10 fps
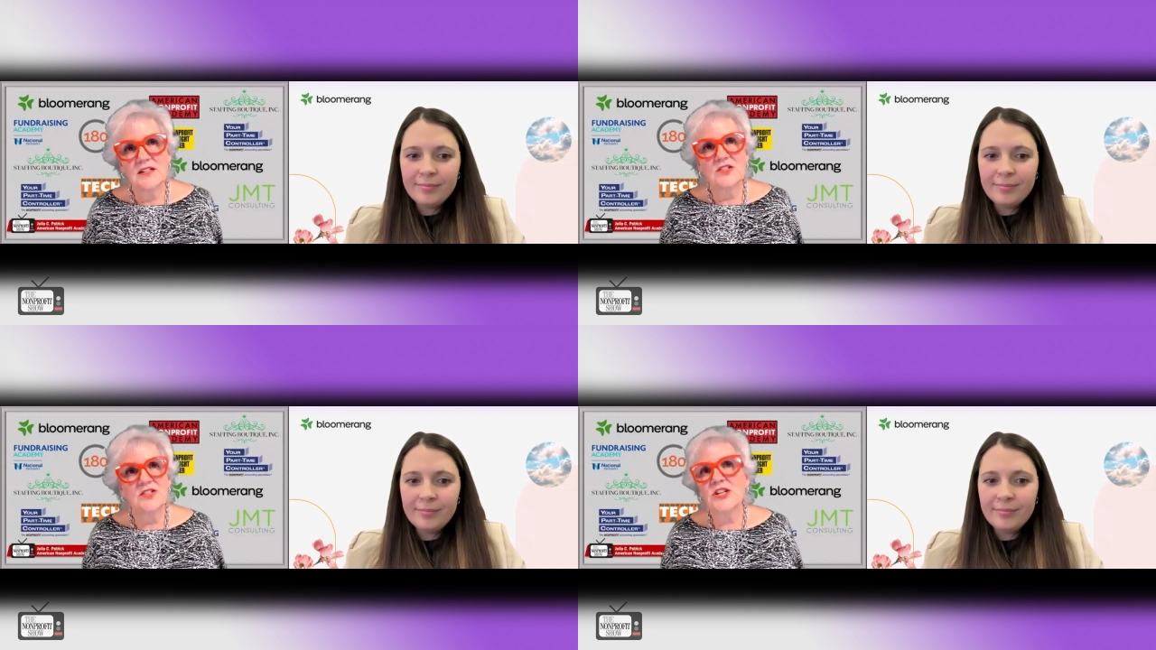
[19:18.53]

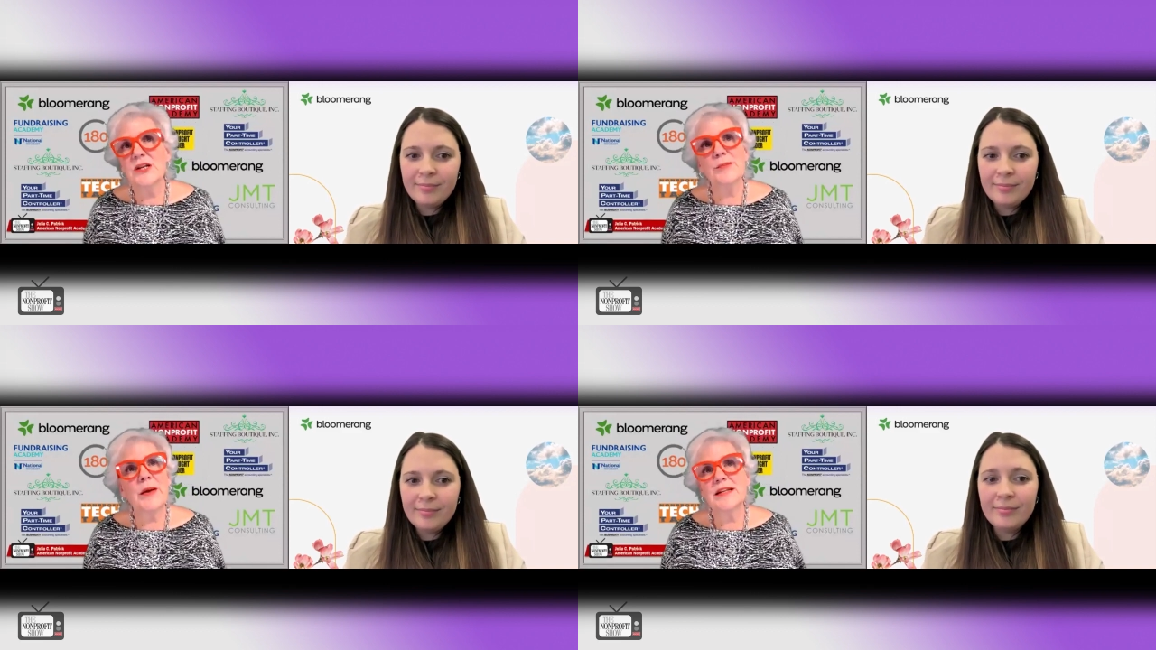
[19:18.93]

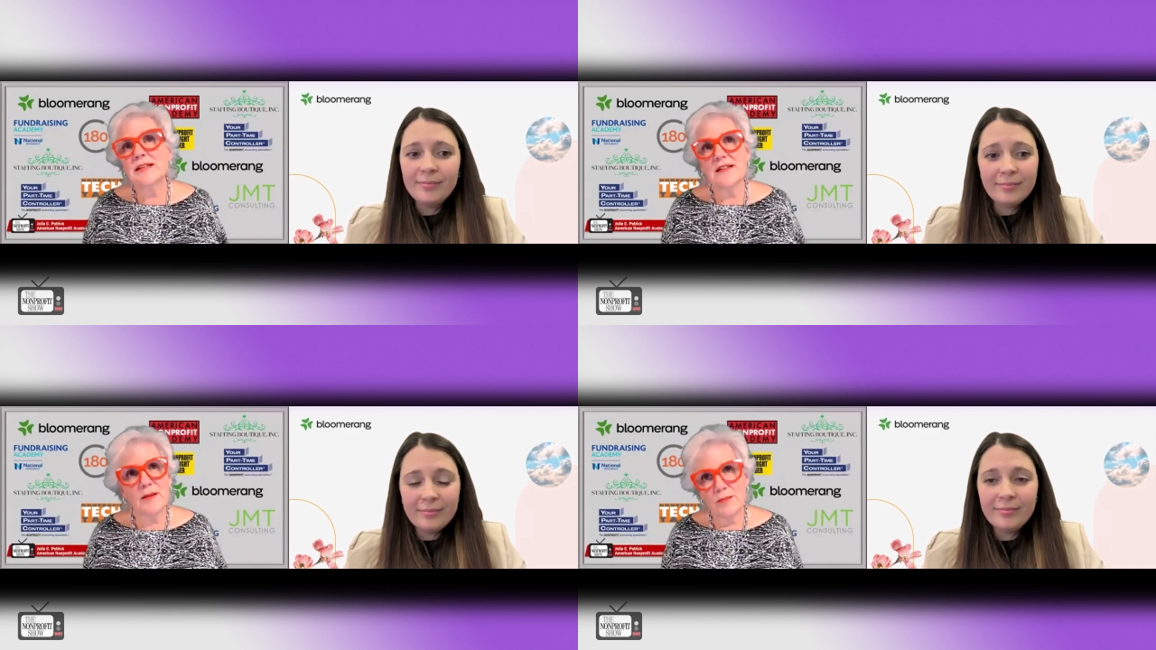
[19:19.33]
Speaker 1: cheap and
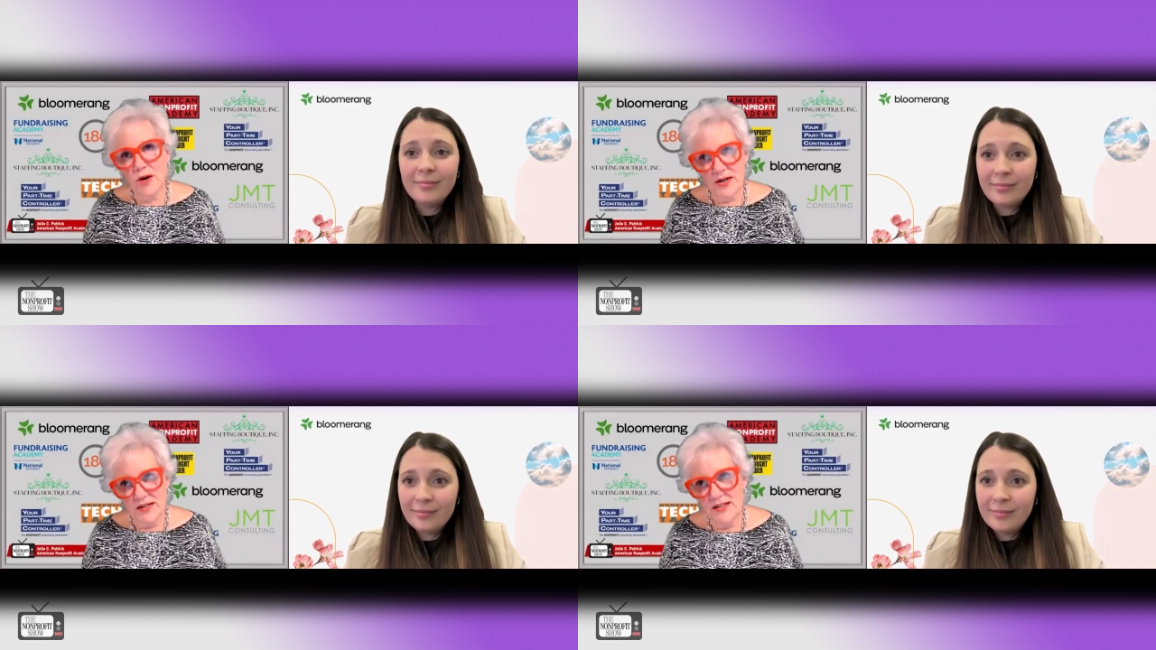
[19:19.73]
dumb
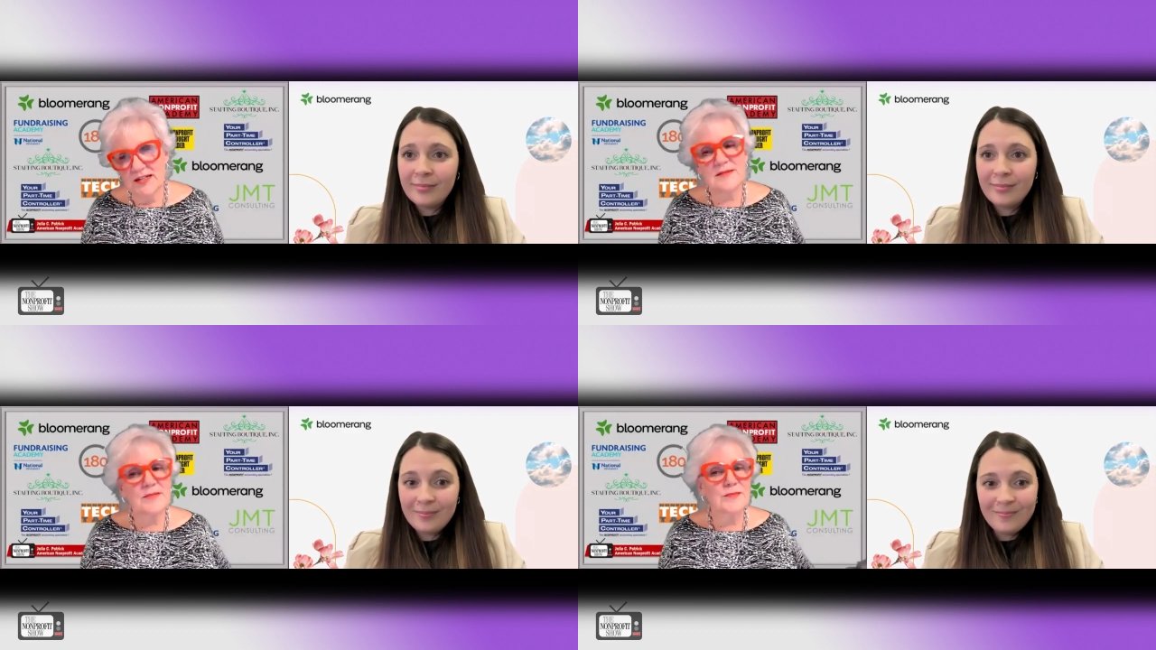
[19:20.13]
marketing.
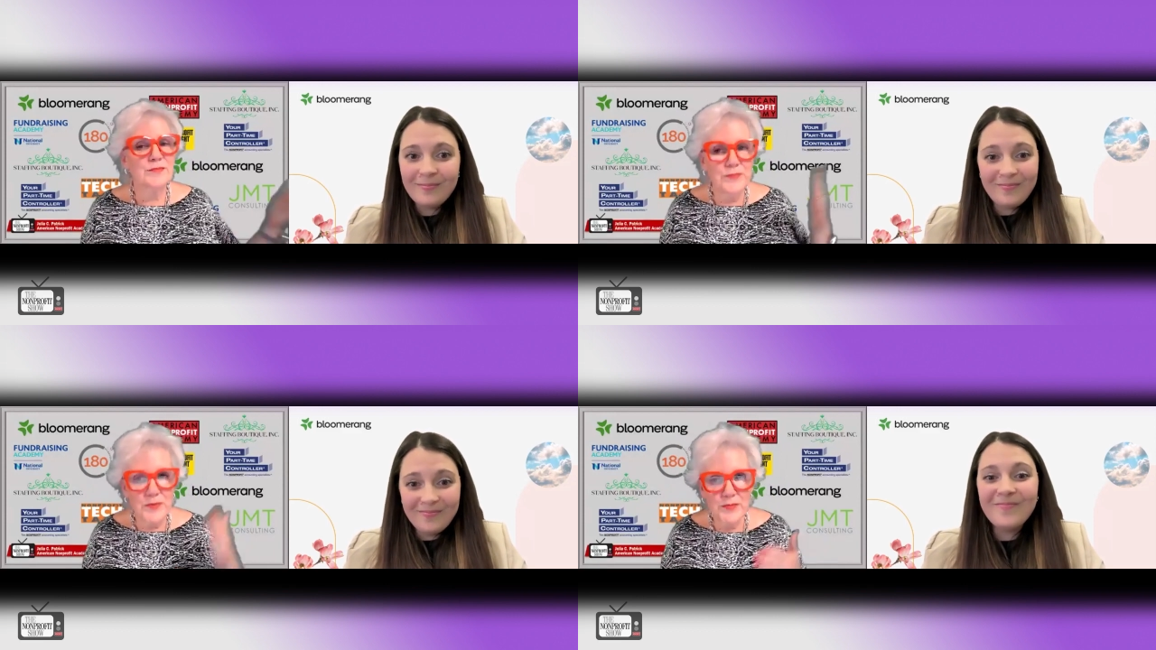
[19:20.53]
It's
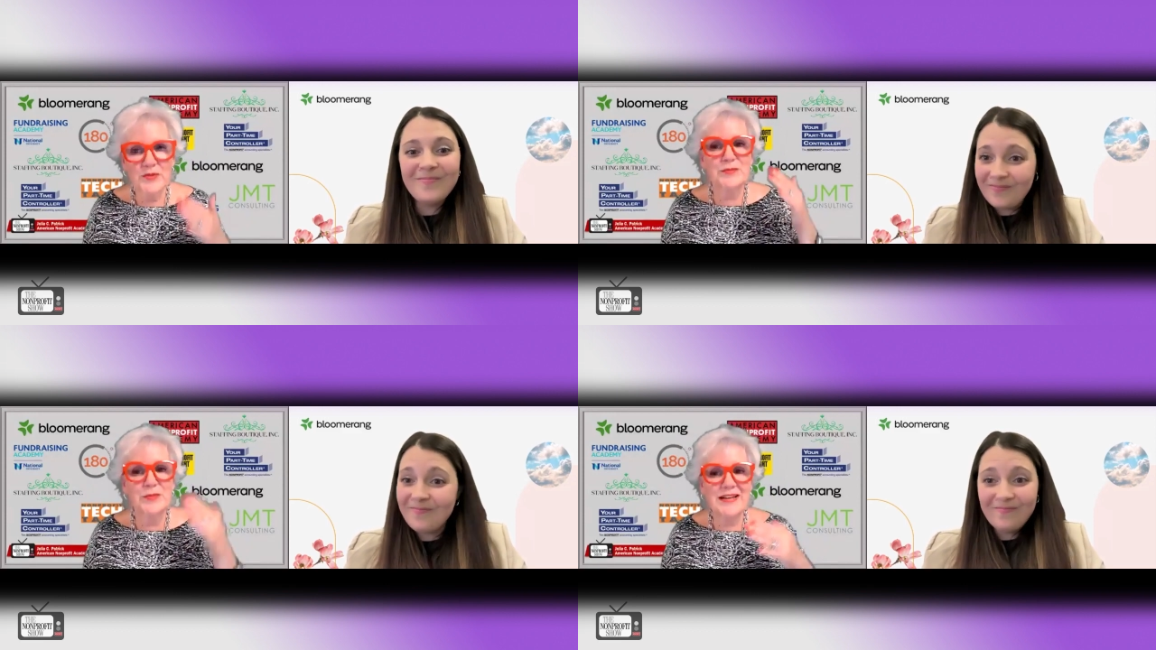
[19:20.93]
the
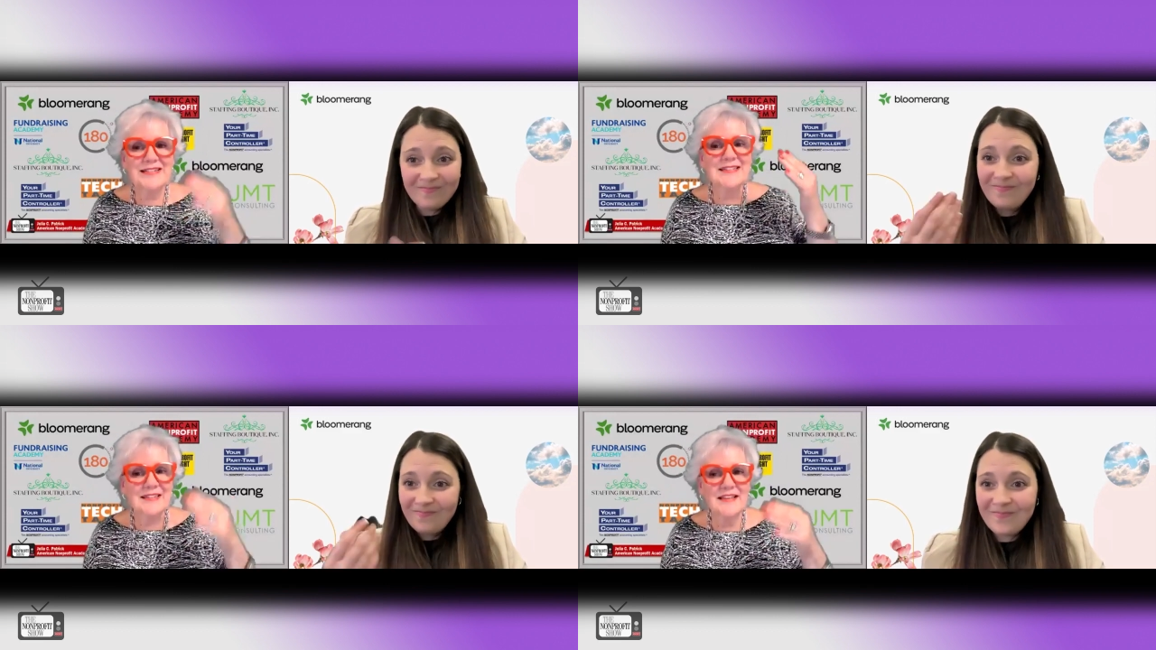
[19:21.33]
most
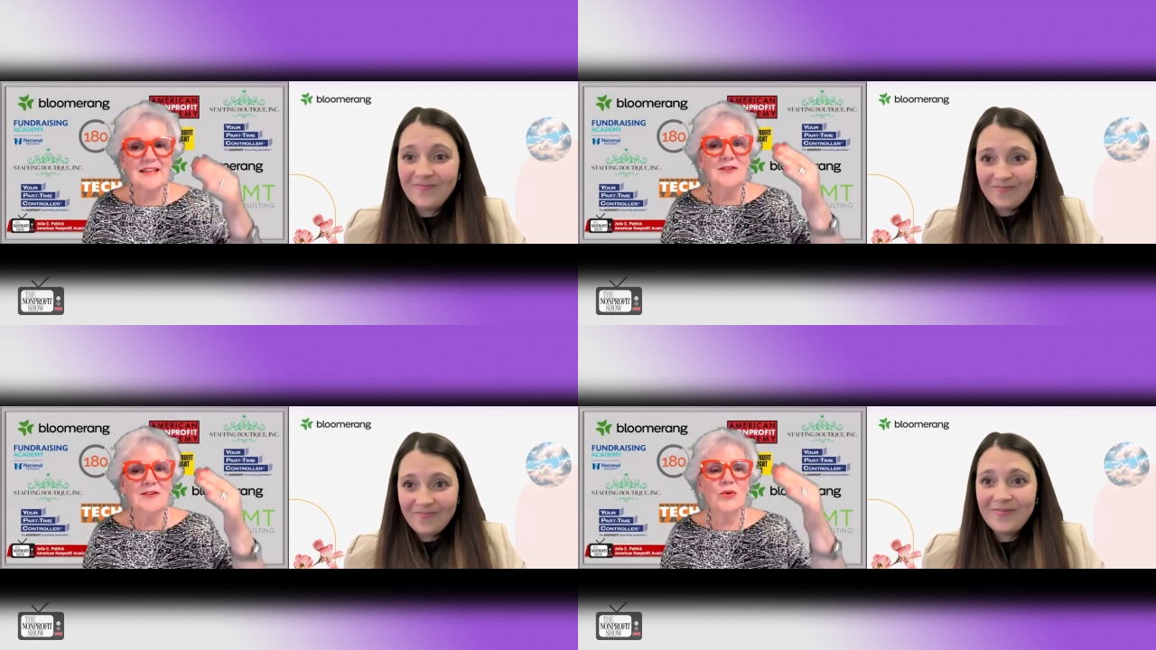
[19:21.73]
basic
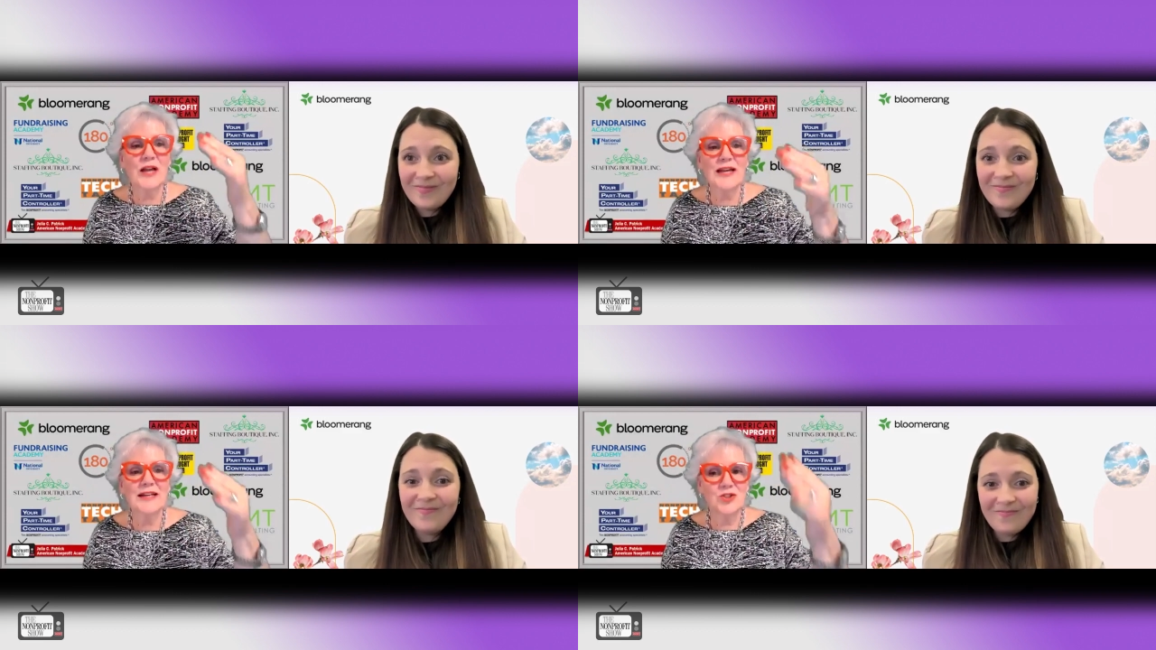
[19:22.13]
thing you
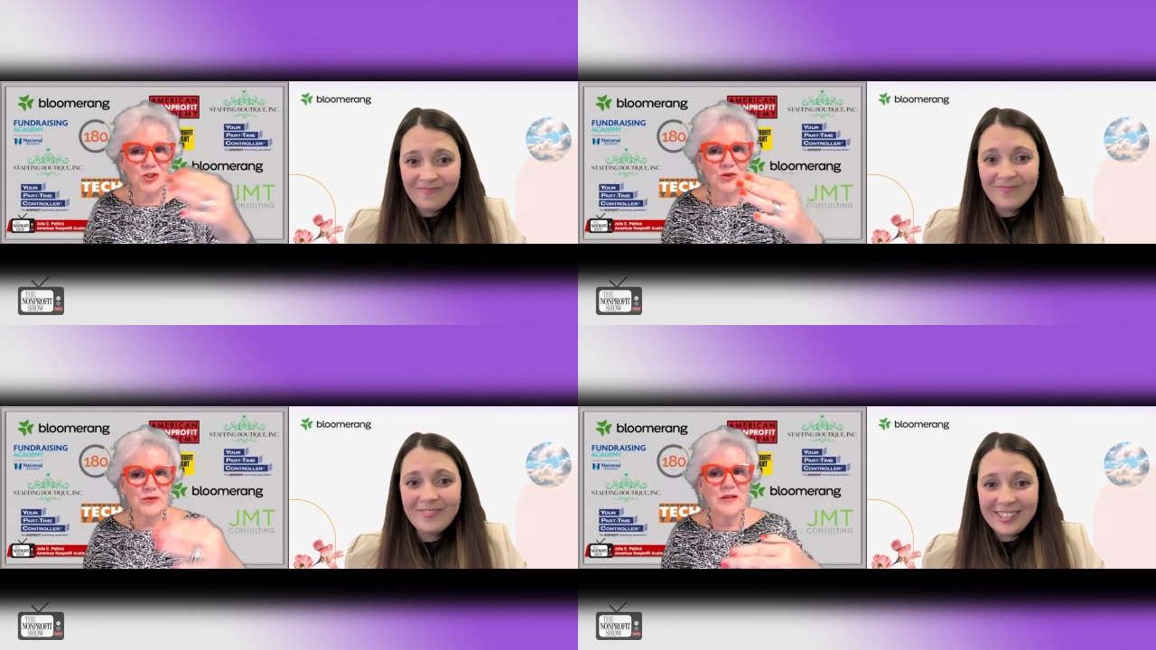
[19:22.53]
can
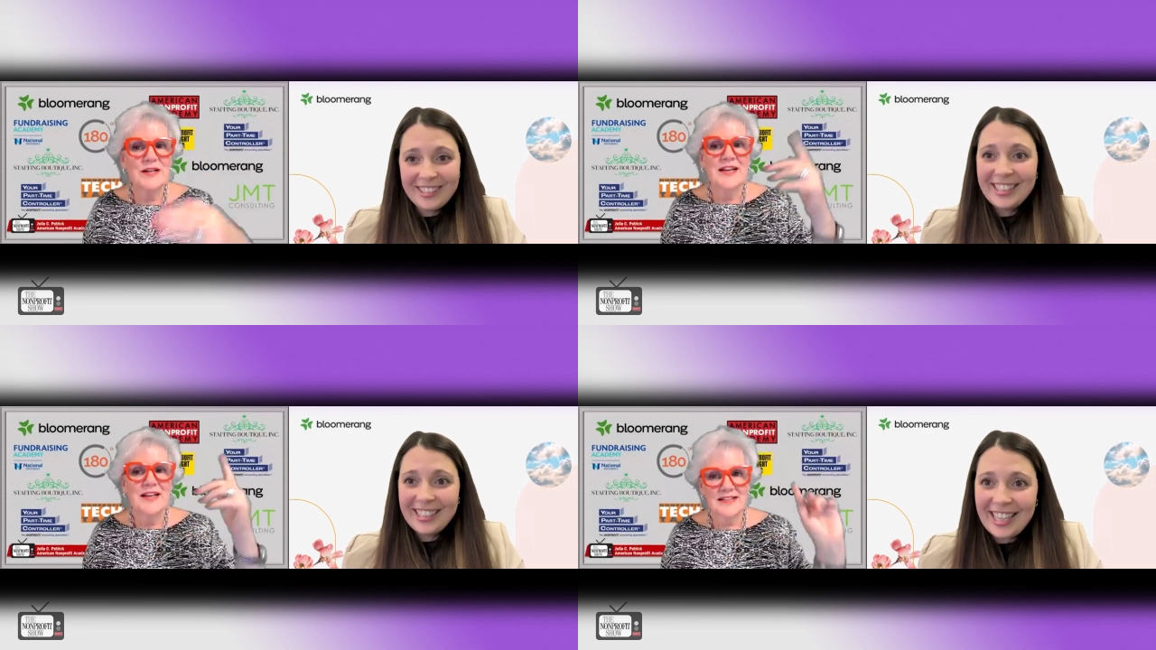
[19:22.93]
do
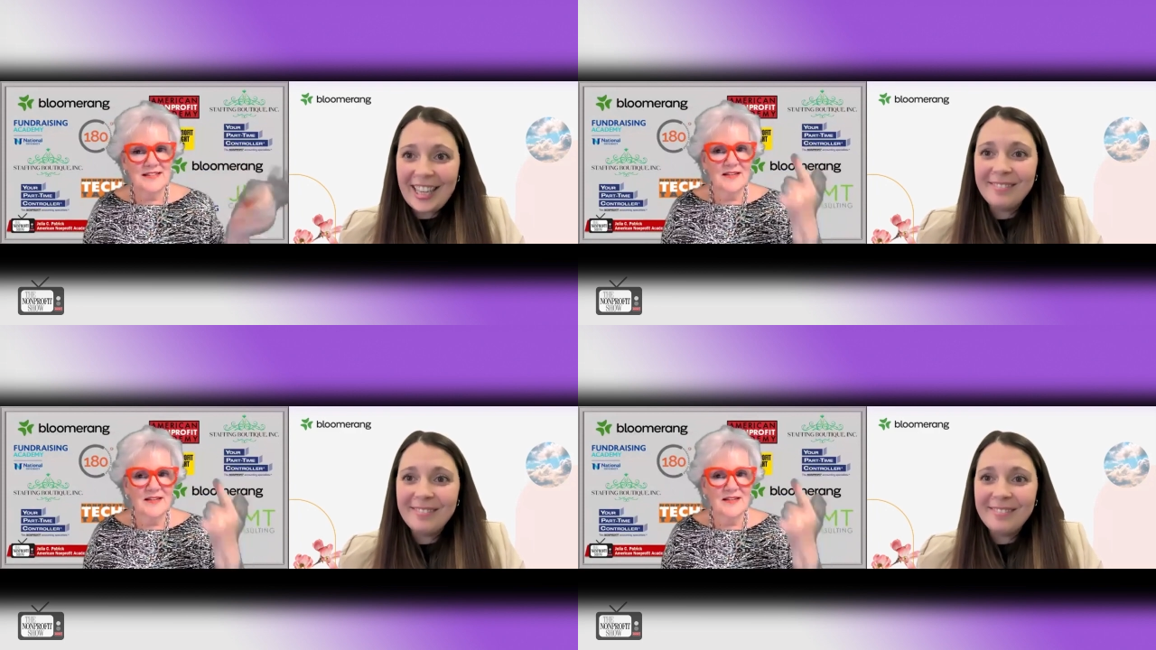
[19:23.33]
is yeah.